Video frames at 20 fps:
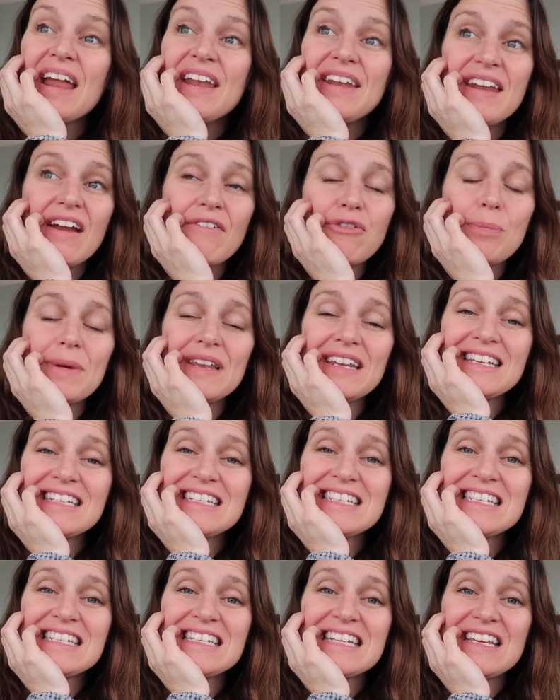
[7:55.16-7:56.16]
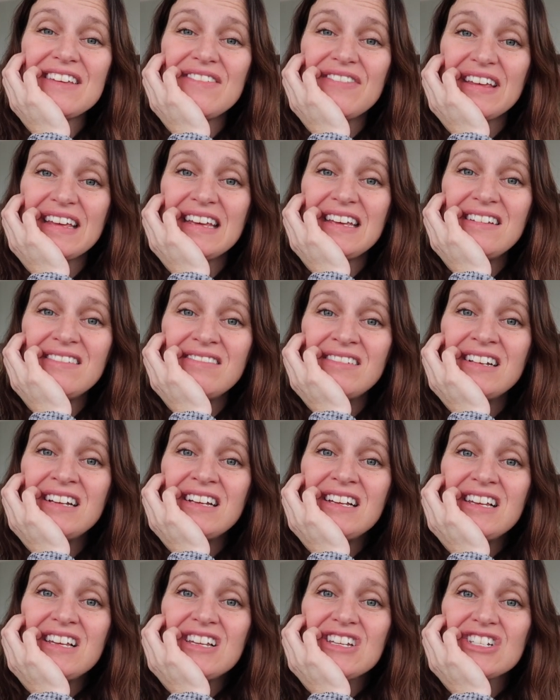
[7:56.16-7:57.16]
never been into TV,
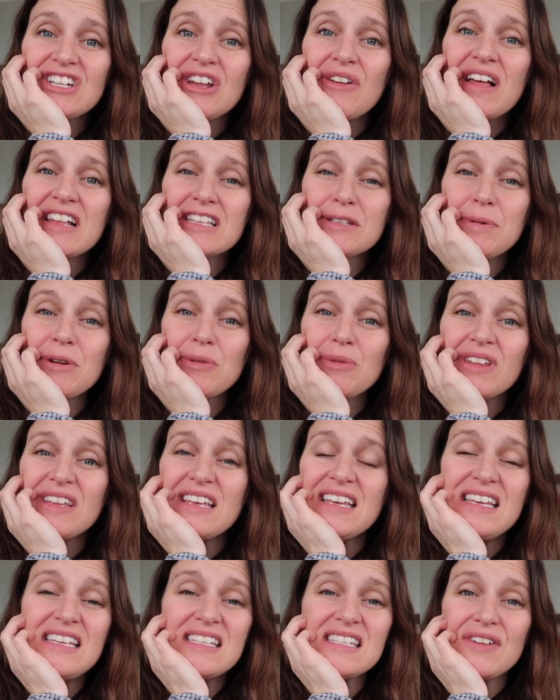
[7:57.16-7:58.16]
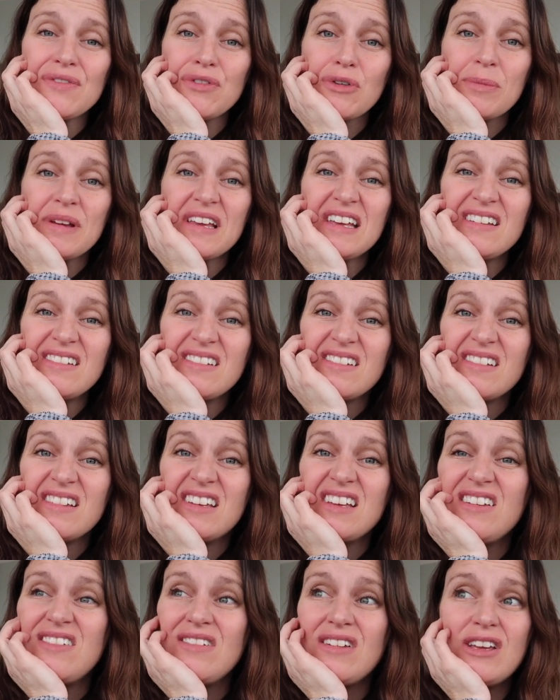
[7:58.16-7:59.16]
so that's been really easy for me.
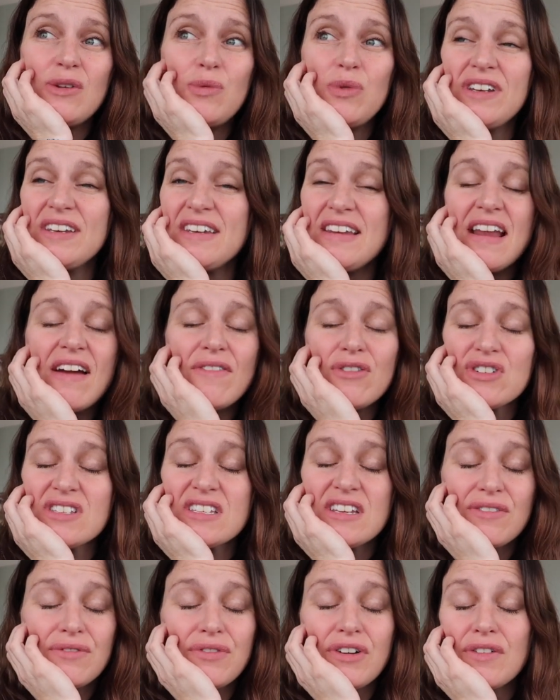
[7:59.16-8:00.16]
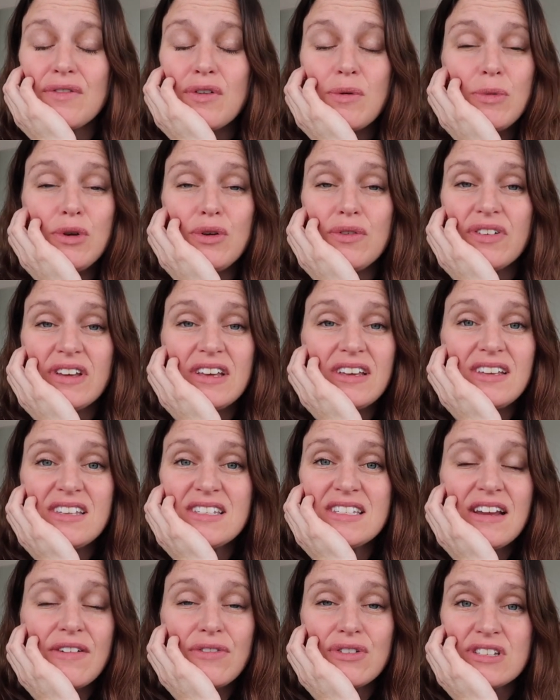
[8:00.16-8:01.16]
He would never sit in front of a movie.
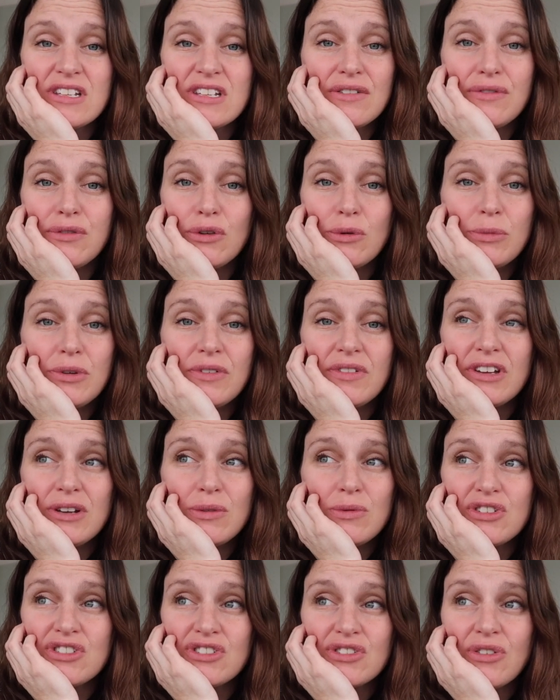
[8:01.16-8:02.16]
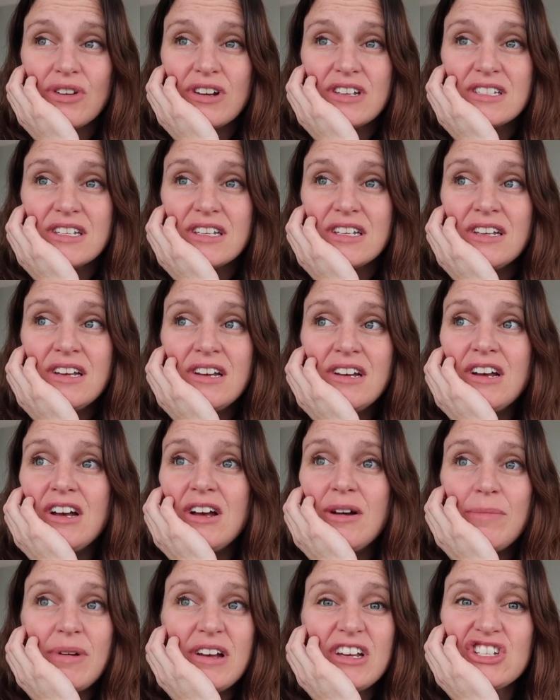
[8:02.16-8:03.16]
He's never a full movie, which is crazy,
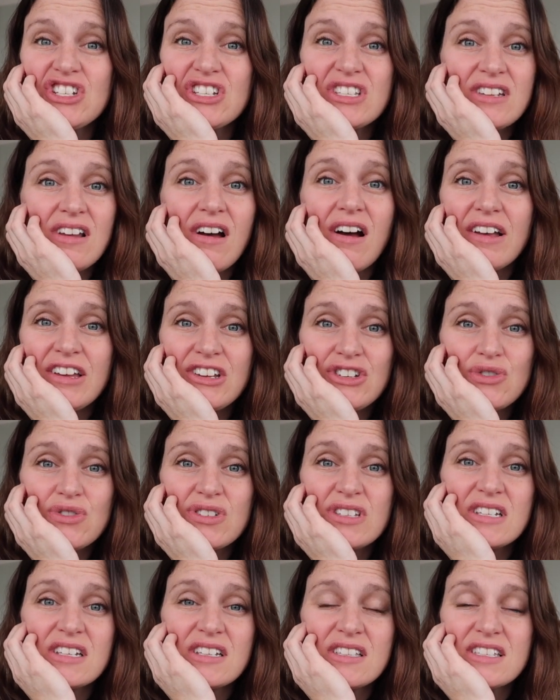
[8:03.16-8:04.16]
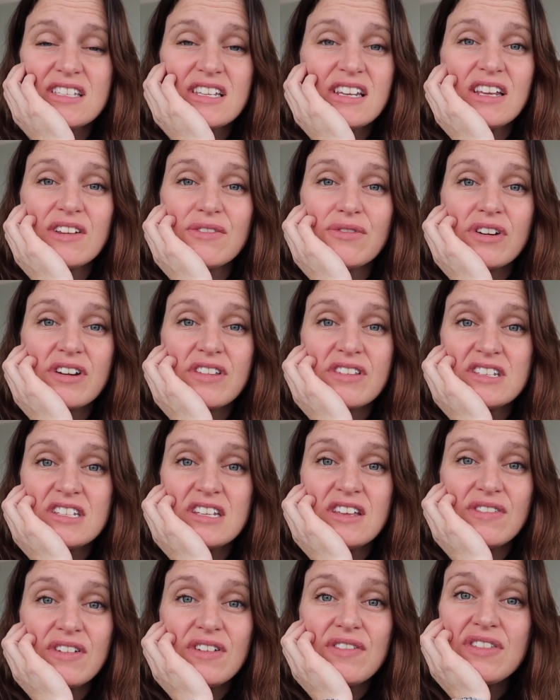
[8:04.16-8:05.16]
but he's just not interested in sitting in front of the
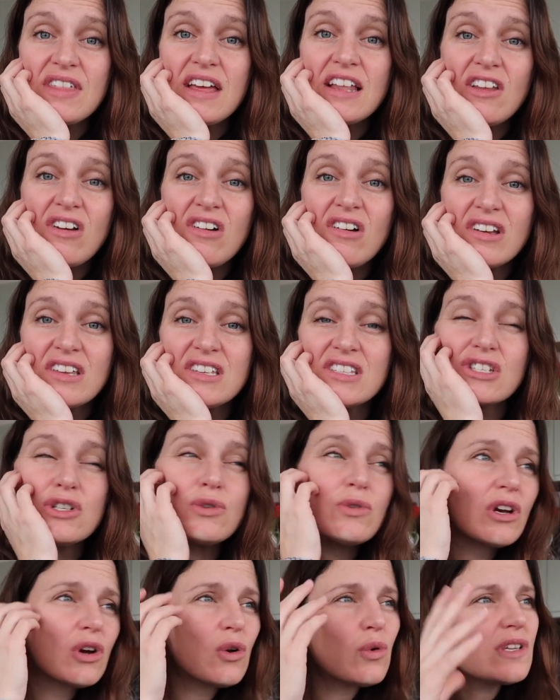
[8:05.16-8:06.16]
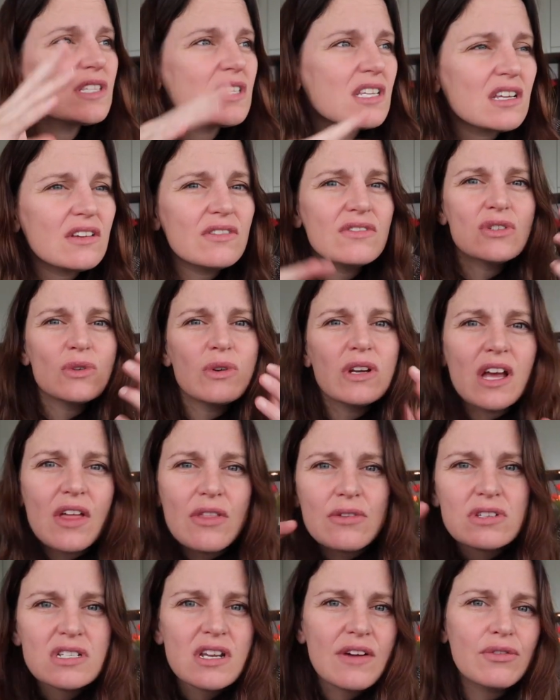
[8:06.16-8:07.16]
TV for that long. He's too inquisitive doing
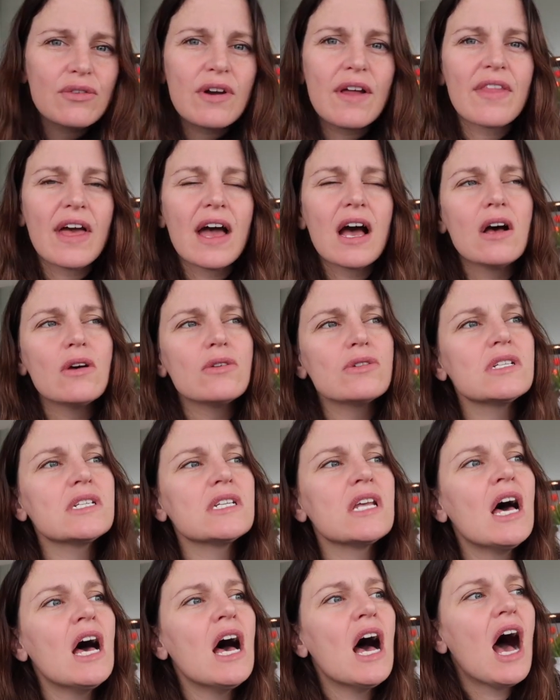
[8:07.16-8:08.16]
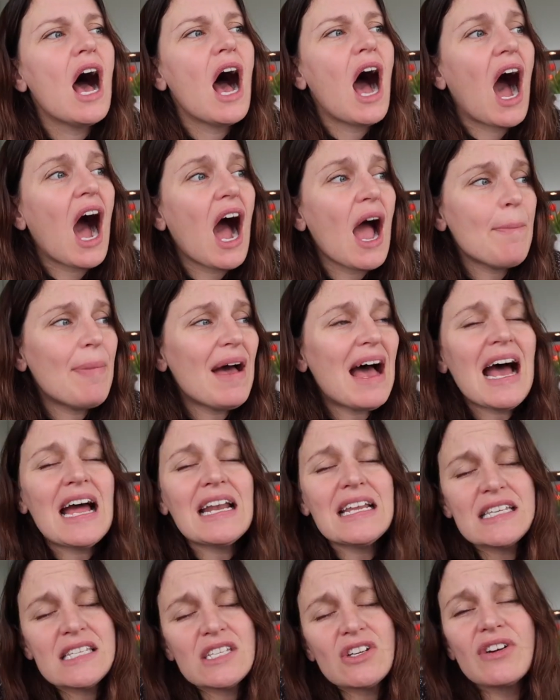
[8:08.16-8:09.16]
other stuff around the house.
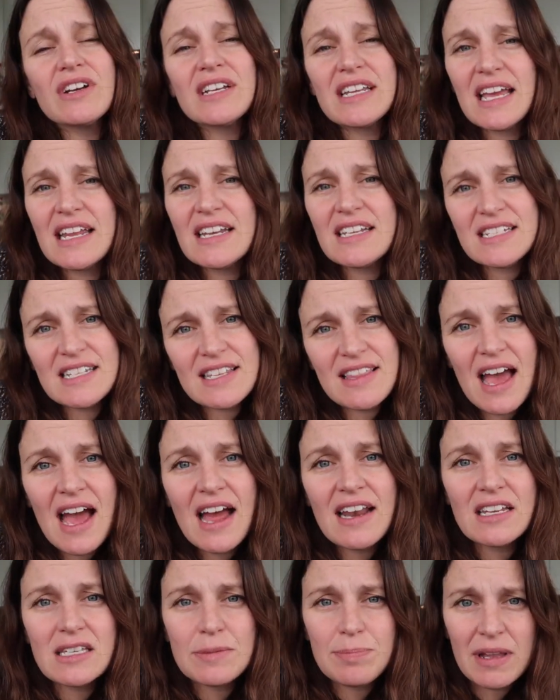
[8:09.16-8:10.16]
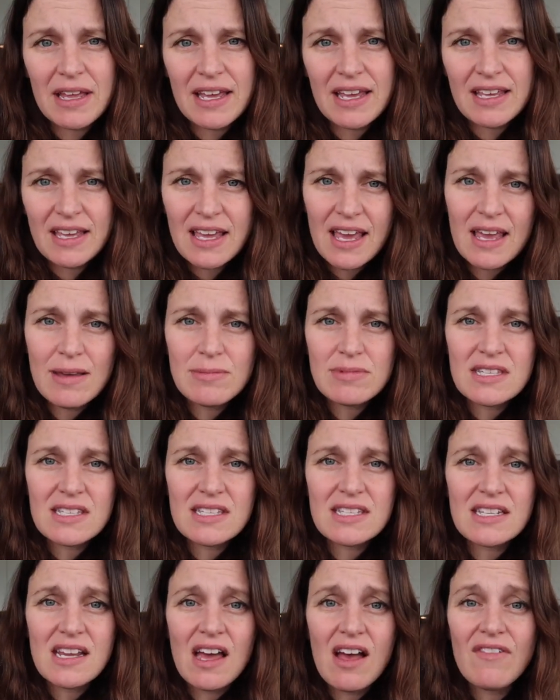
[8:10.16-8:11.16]
iPad, he's starting to get into that and he's playing games
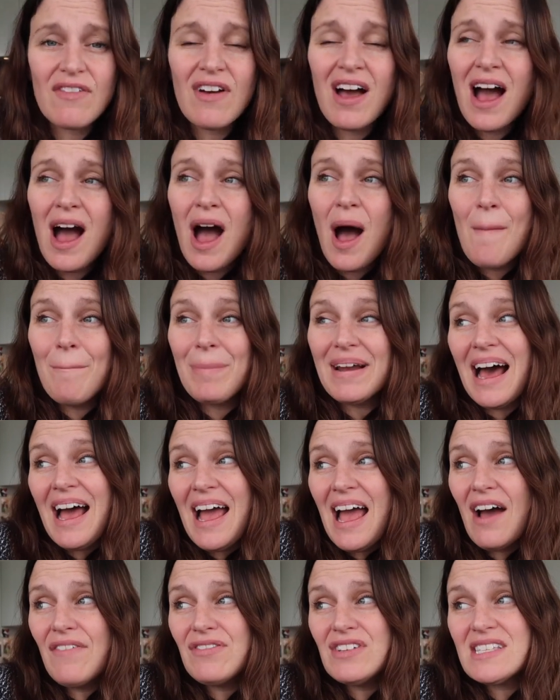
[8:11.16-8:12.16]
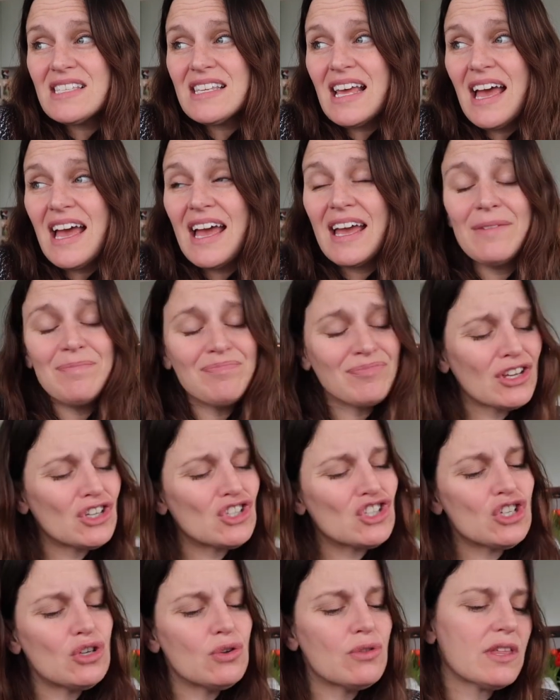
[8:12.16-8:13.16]
and stuff. But I have to say
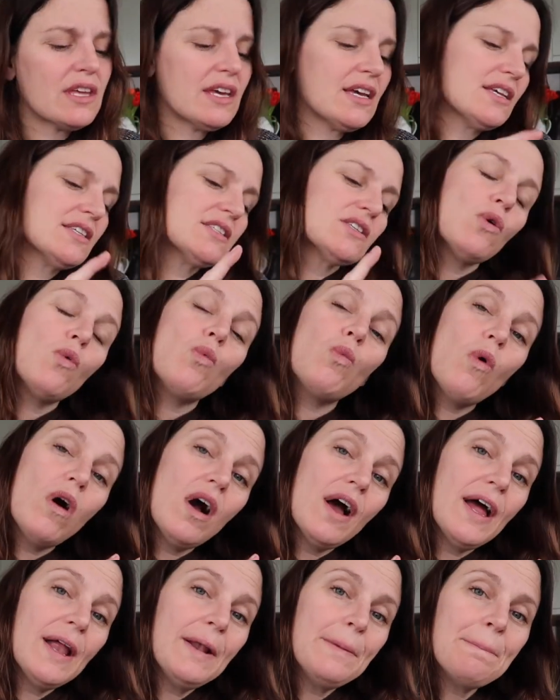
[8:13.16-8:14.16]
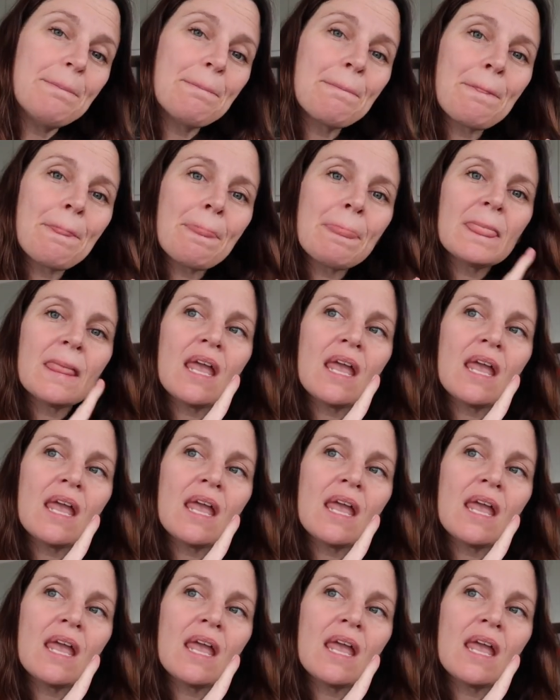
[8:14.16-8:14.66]
two things. One,